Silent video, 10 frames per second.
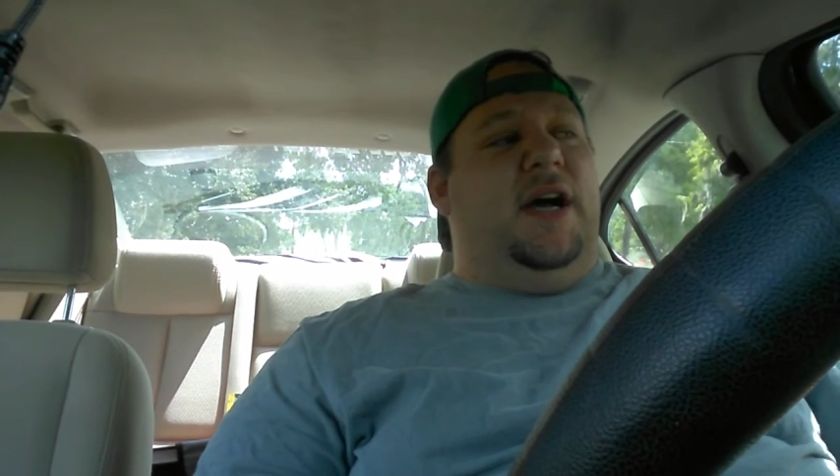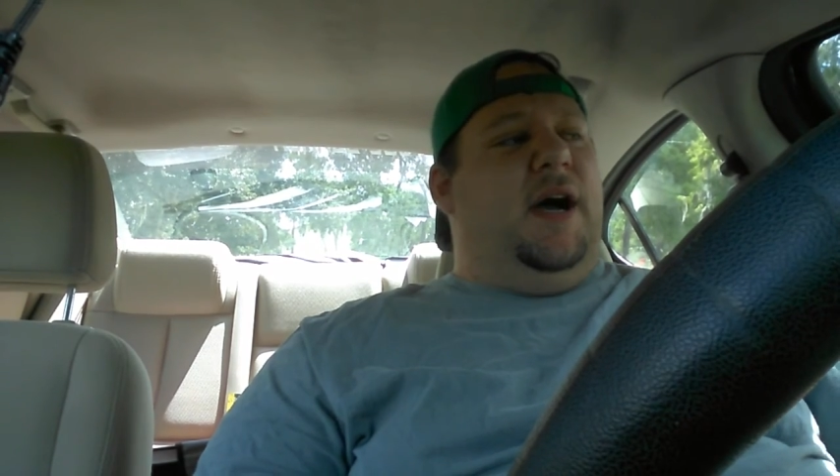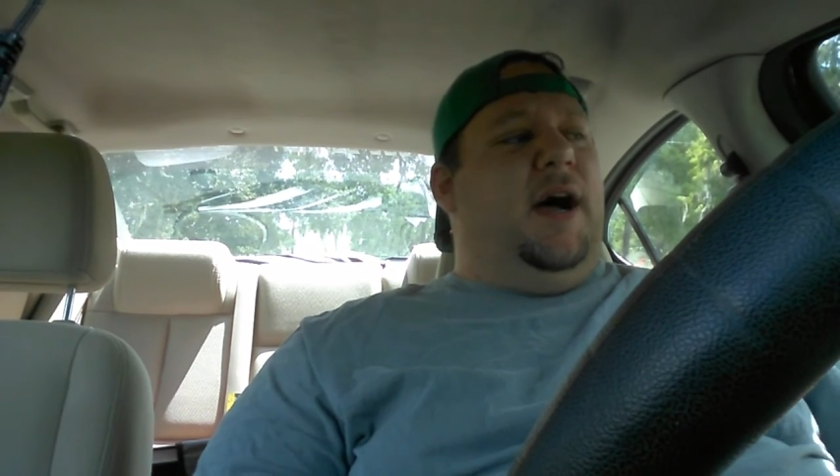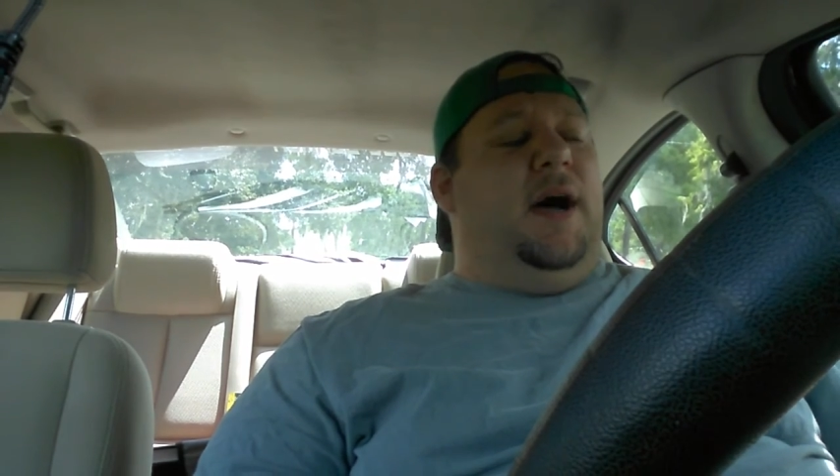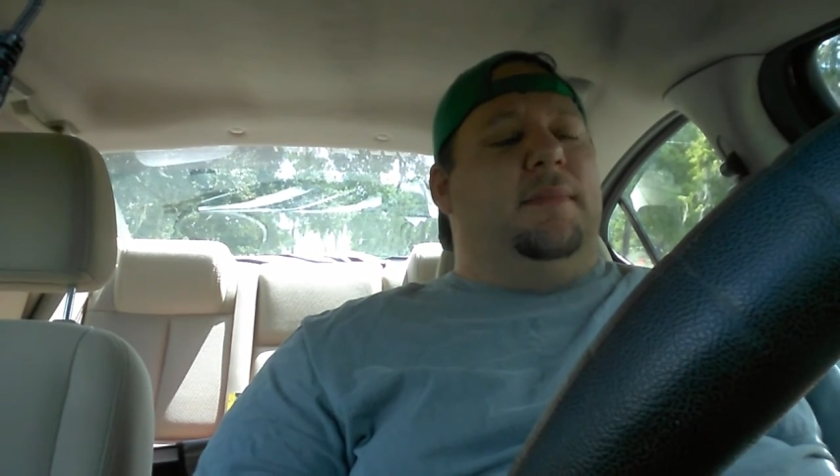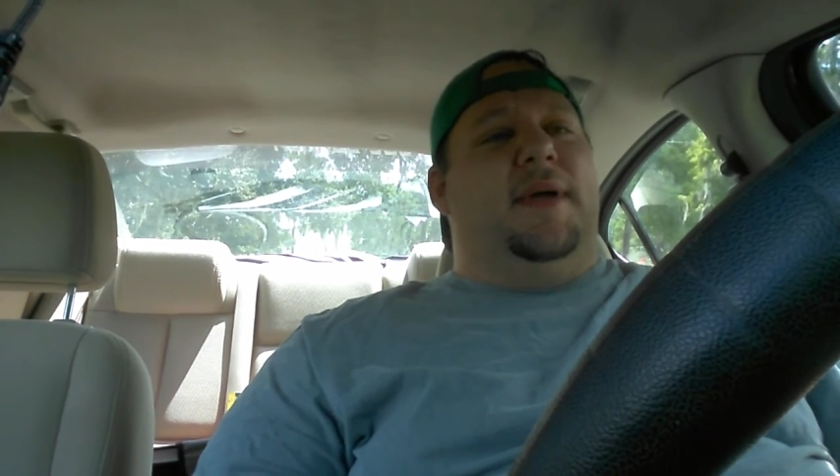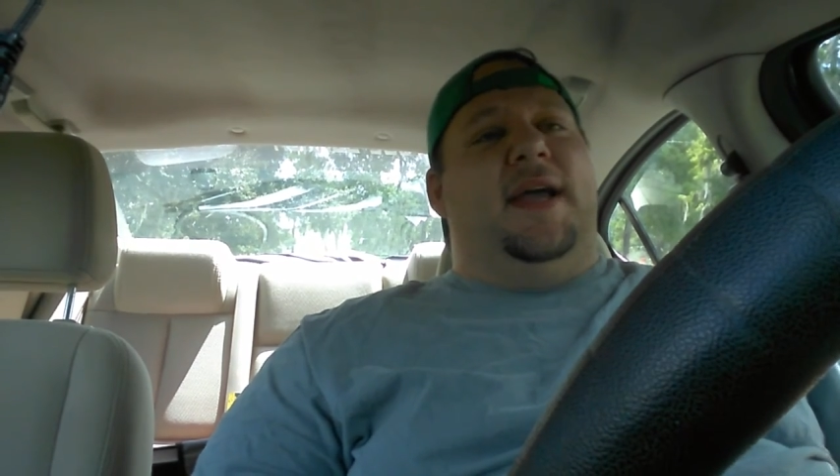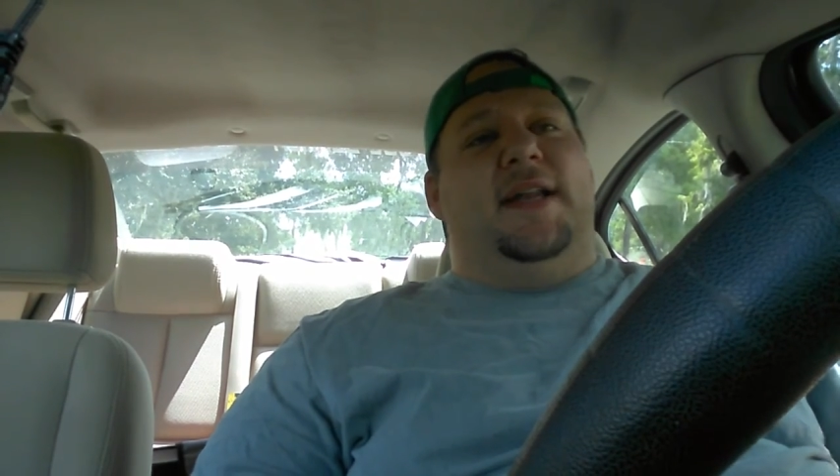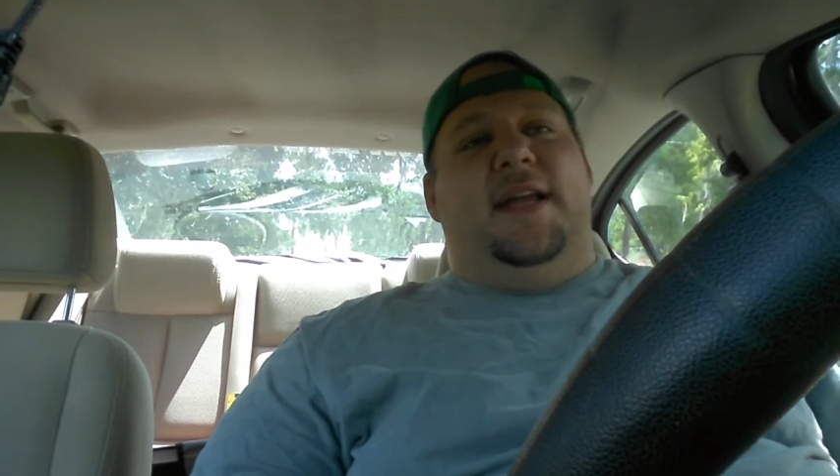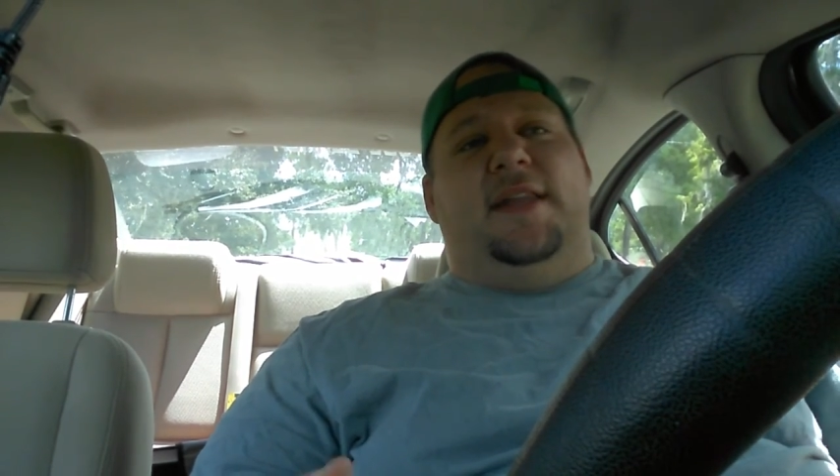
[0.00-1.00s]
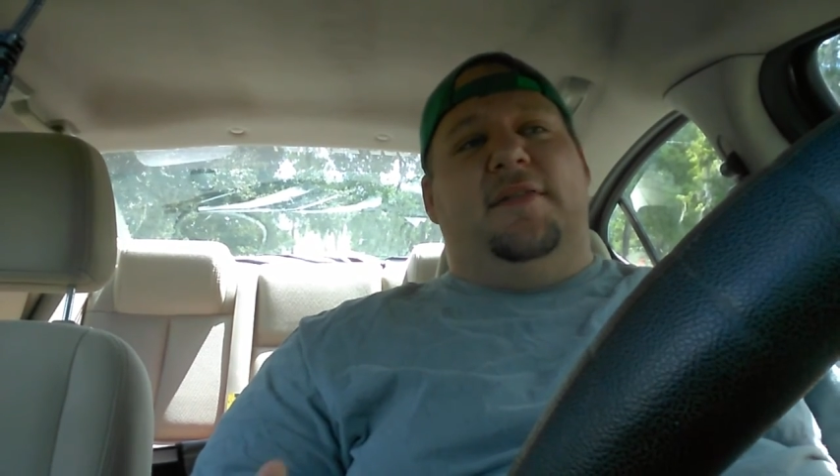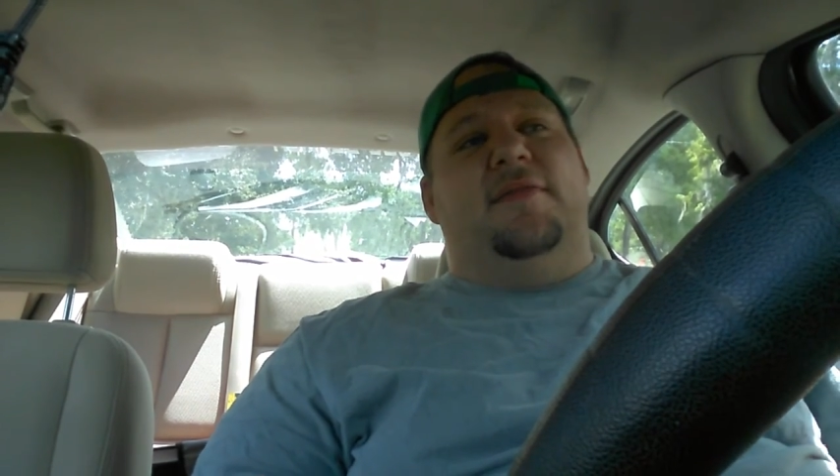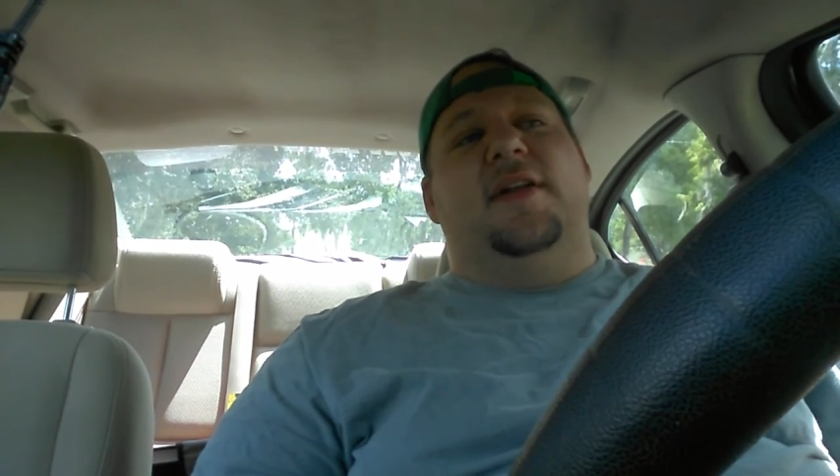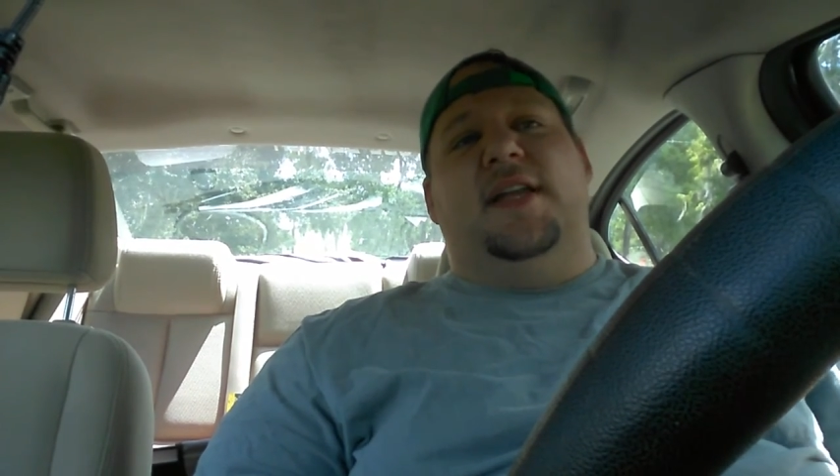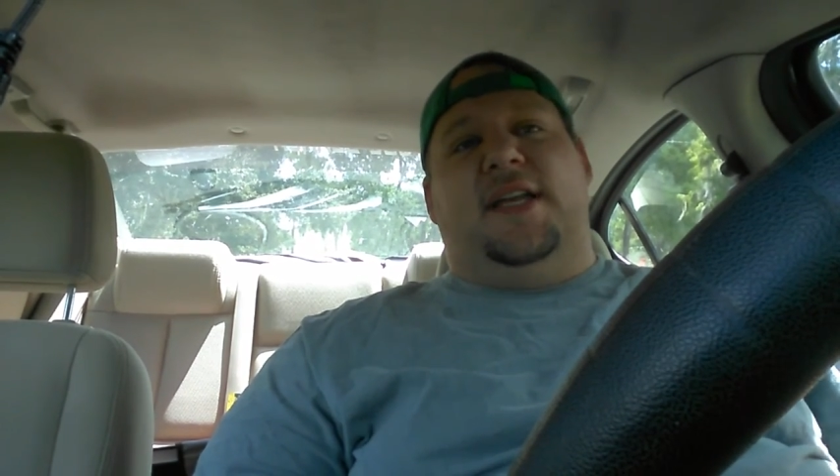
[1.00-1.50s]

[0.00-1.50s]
Um, and, and they've really